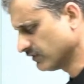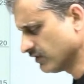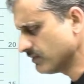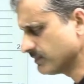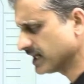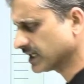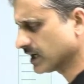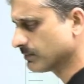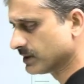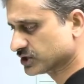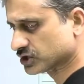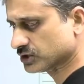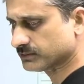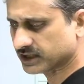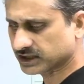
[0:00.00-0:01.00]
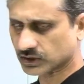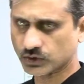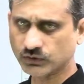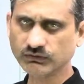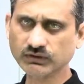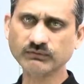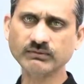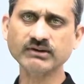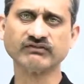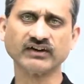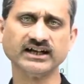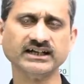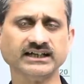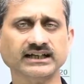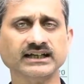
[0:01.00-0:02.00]
you make a measurement, you would be
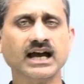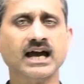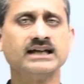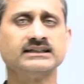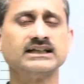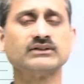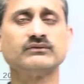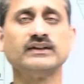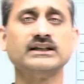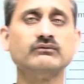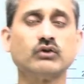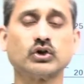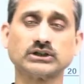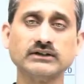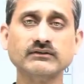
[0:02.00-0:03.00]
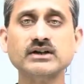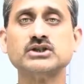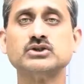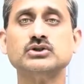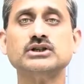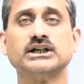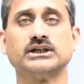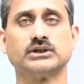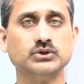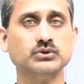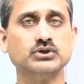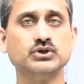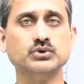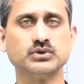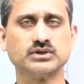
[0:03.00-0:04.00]
finding that whatever unit you
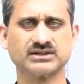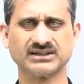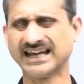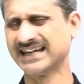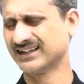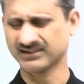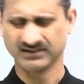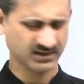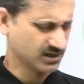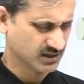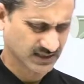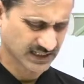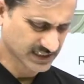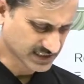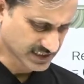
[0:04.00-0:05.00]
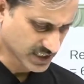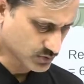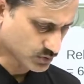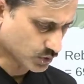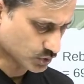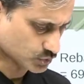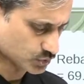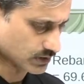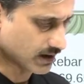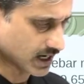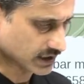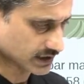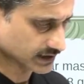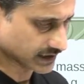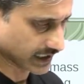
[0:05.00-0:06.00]
use, like let's say you go to the
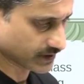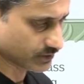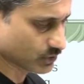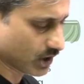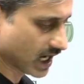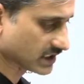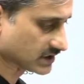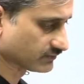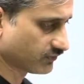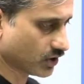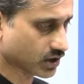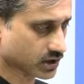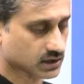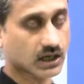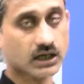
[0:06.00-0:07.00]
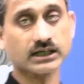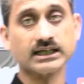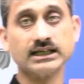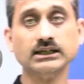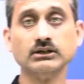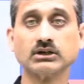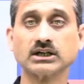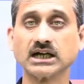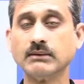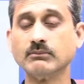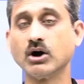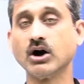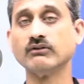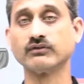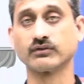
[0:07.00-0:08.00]
market and you ask for a kilogram
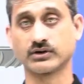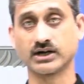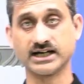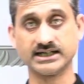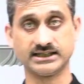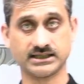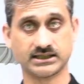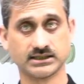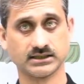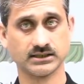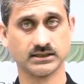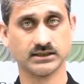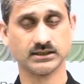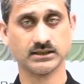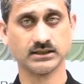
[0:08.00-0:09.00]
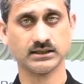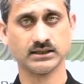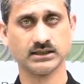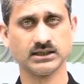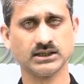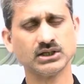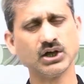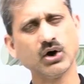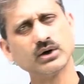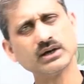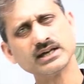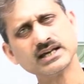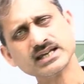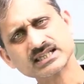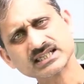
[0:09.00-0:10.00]
of rice. Now,
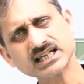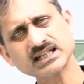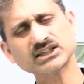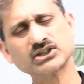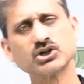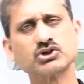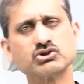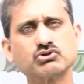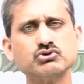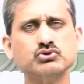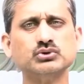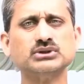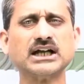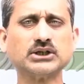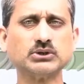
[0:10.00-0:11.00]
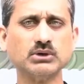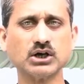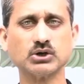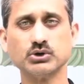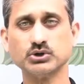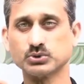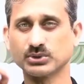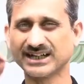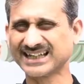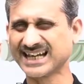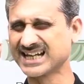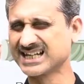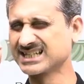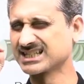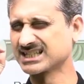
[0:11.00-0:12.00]
is it true that you are going to get
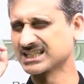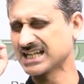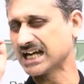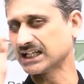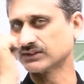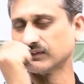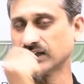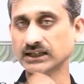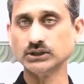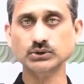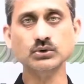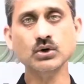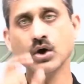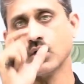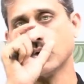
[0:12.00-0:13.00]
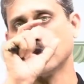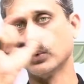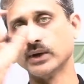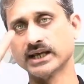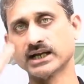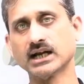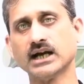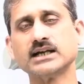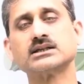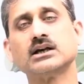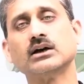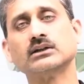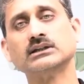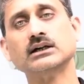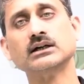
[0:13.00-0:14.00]
exact value whereas
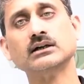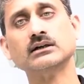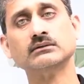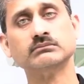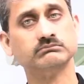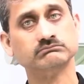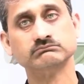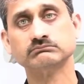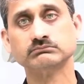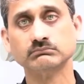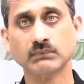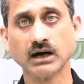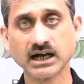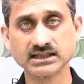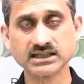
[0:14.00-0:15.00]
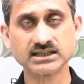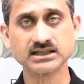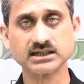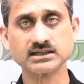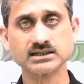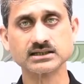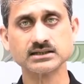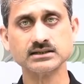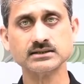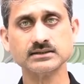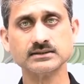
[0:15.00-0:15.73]
the mass is concerned?